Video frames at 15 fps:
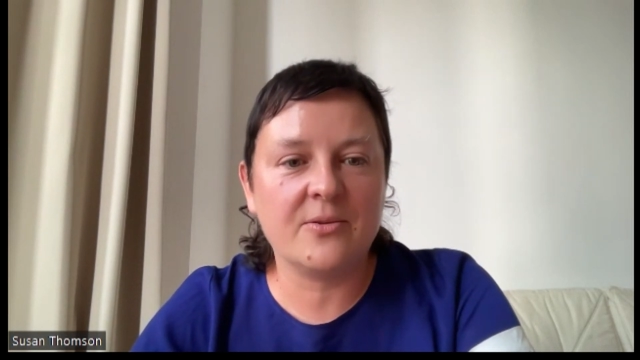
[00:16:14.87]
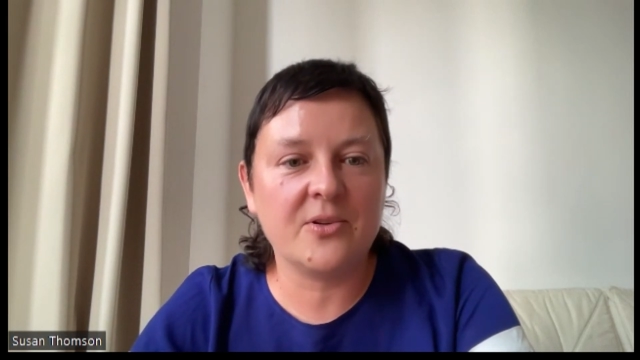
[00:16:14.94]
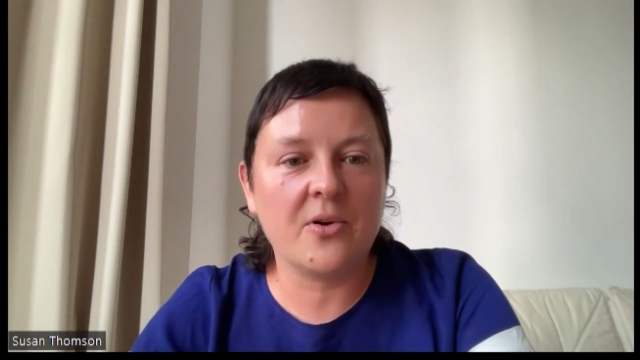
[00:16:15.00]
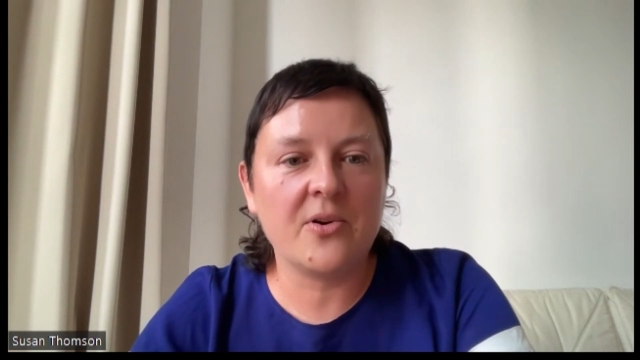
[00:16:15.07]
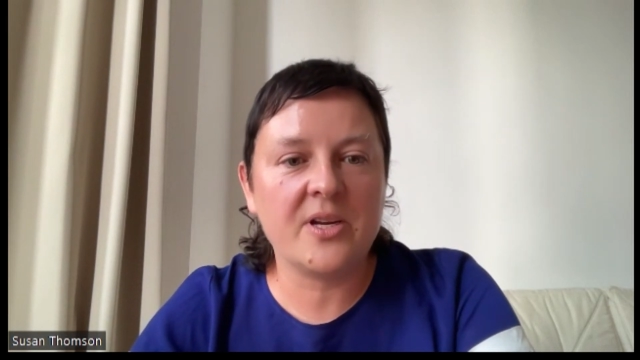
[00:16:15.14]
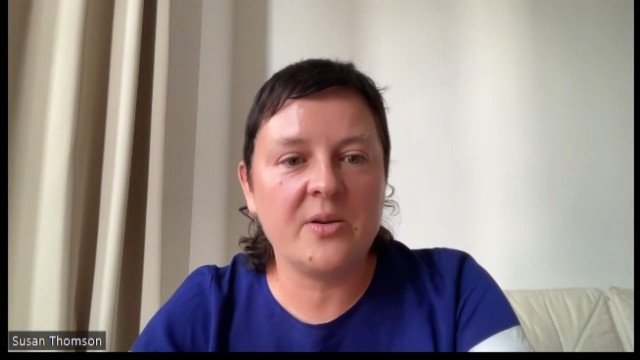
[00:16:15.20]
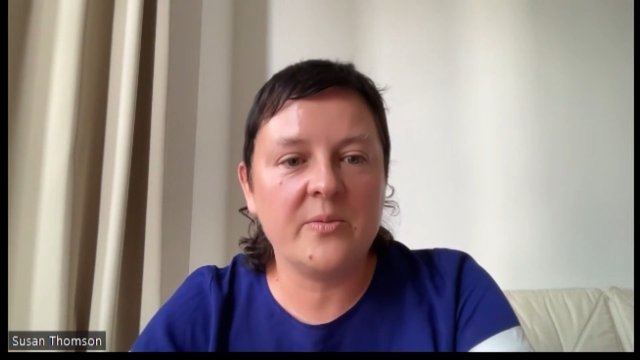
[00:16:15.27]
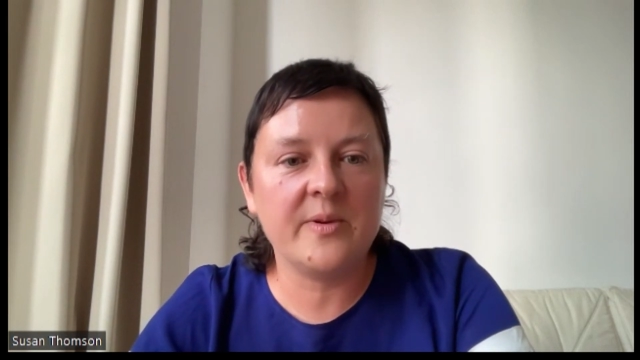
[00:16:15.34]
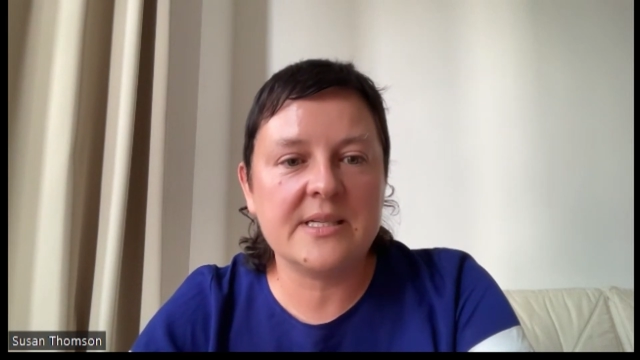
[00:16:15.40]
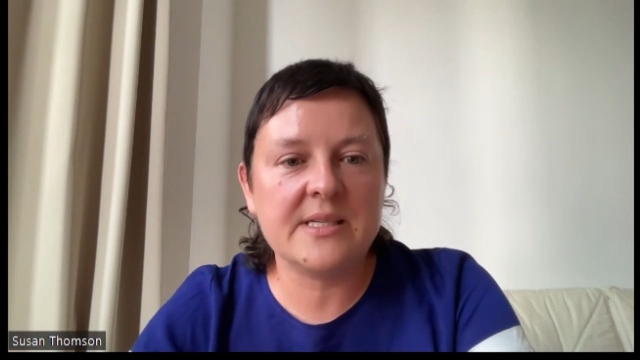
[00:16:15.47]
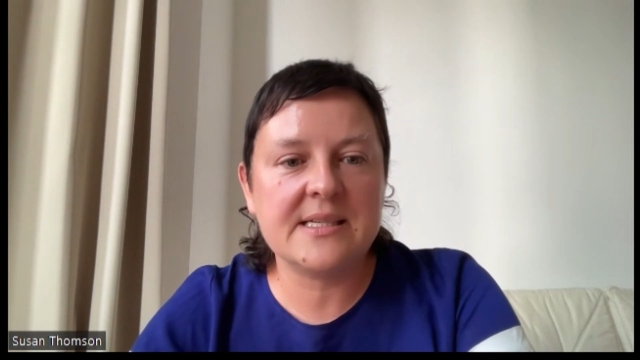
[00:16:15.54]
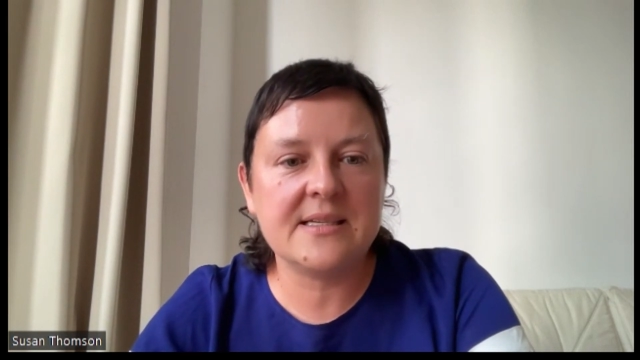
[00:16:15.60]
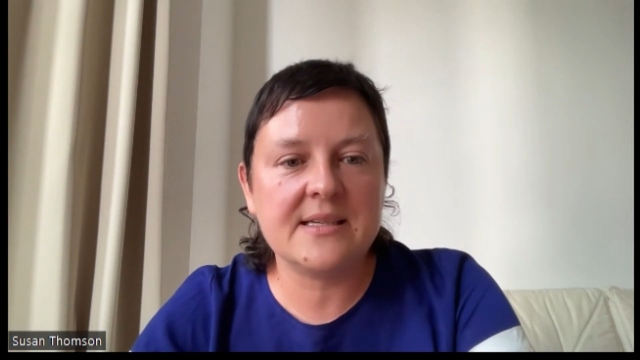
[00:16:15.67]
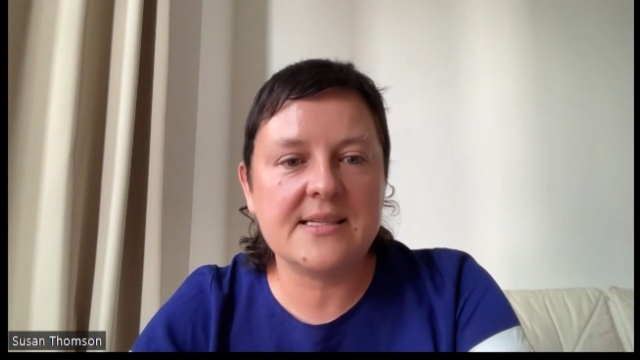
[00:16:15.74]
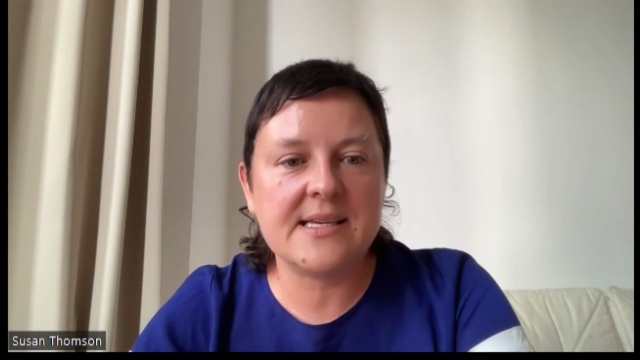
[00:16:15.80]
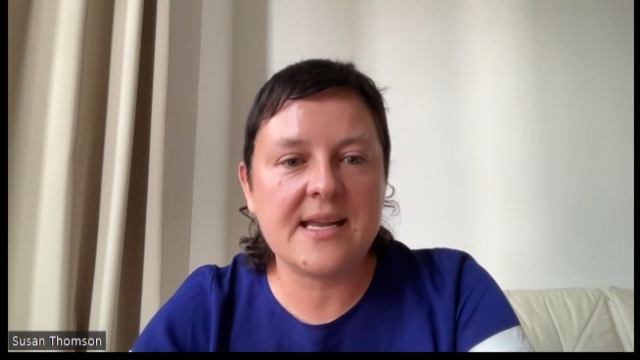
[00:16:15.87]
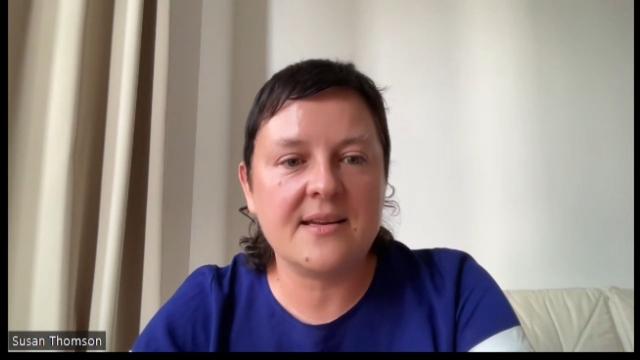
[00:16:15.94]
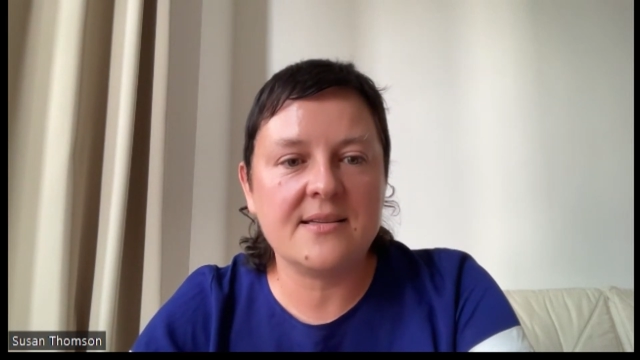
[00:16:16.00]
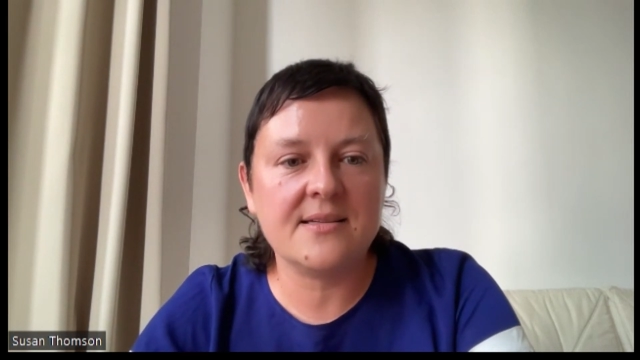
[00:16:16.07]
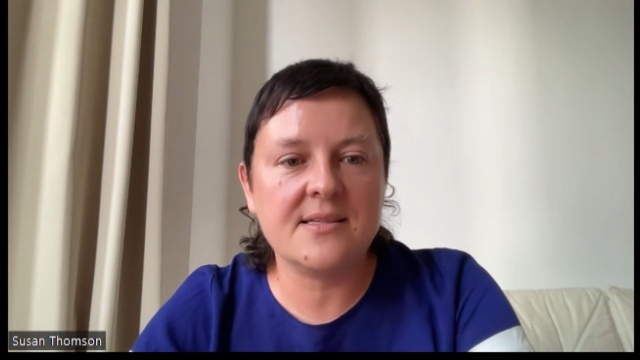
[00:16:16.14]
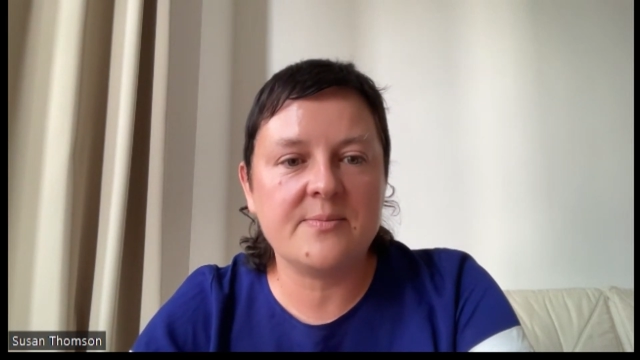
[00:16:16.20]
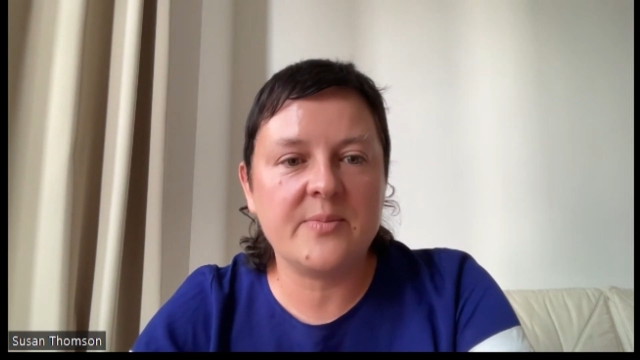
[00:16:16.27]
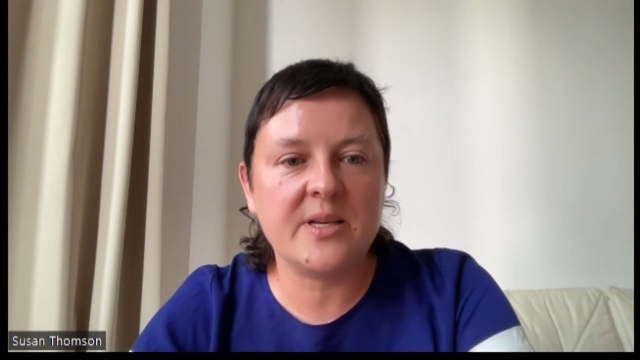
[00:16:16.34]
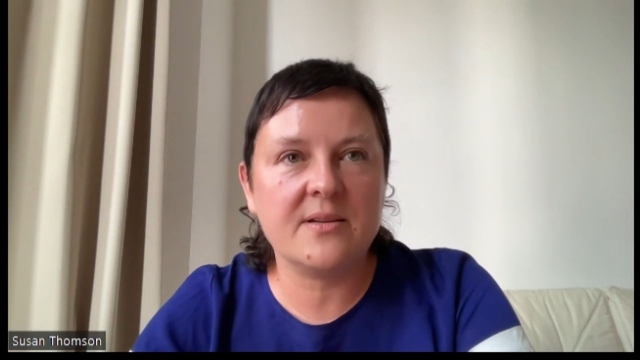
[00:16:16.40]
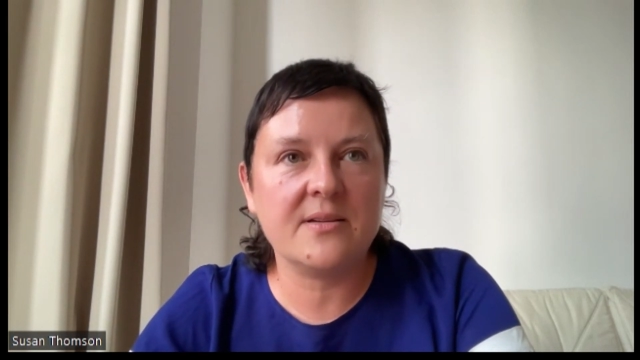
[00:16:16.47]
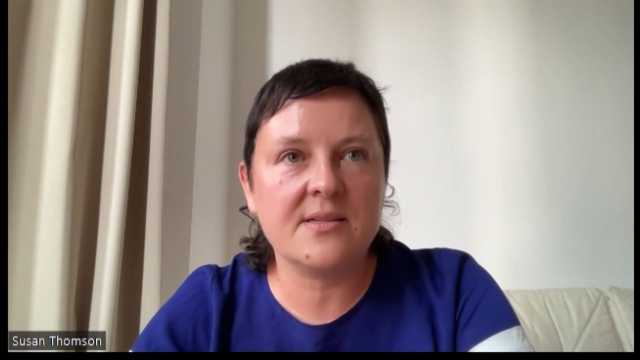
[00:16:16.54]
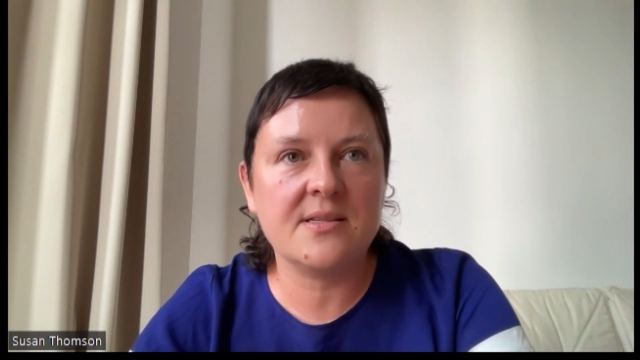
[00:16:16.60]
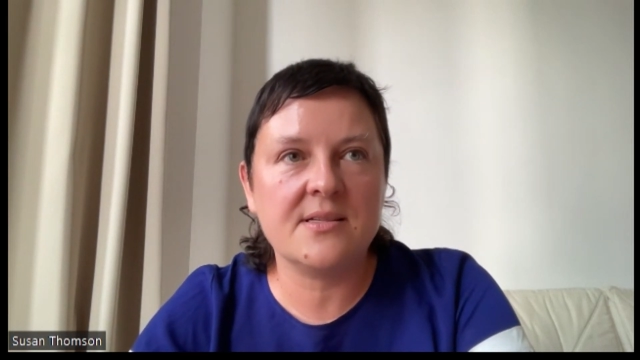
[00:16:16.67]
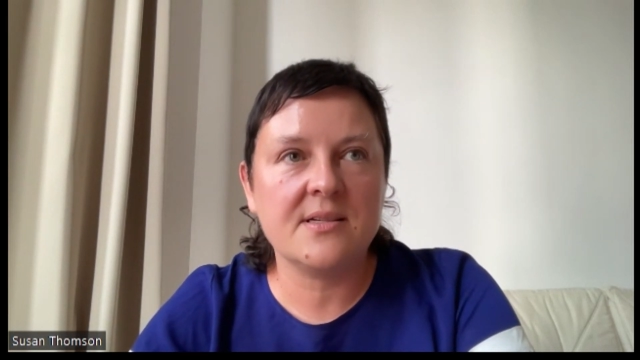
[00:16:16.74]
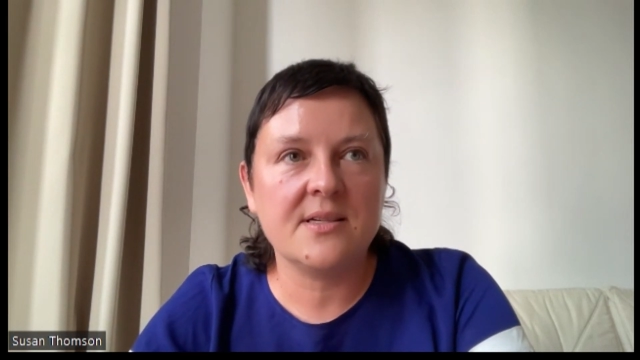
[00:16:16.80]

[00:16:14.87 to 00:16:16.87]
documents in a sense, because,